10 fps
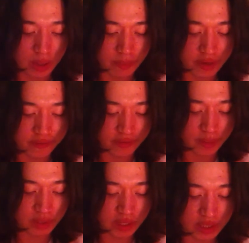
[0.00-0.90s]
But if
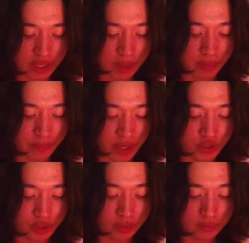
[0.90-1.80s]
I'm like in my
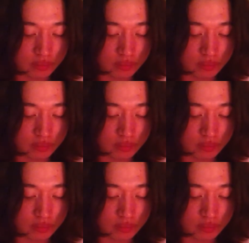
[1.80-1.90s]
bedroom,